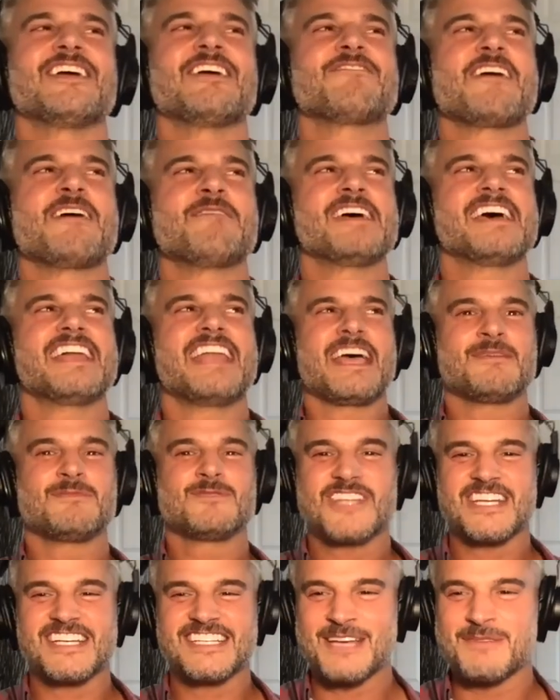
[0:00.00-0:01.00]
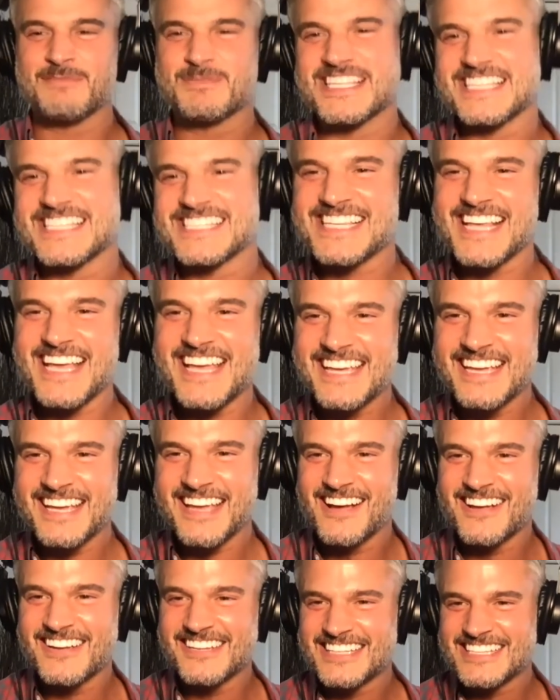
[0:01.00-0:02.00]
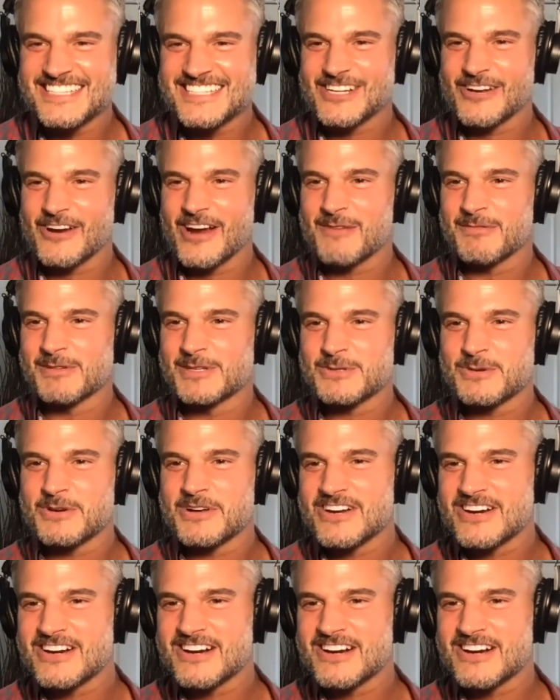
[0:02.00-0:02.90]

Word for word: find me at MJ Dempsey Psych on Instagram and Twitter,